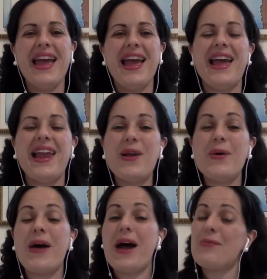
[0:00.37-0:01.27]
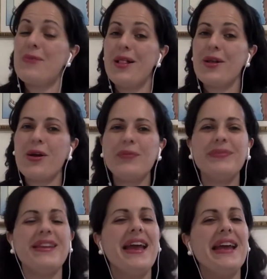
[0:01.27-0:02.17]
Hello and
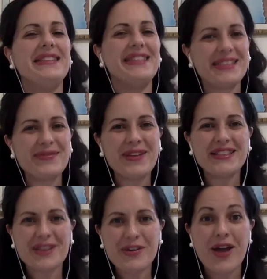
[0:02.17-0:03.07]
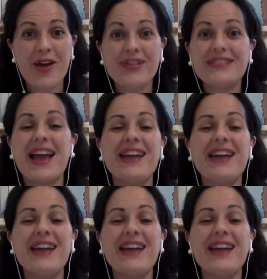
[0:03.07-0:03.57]
welcome. This is Vanessa Growlish,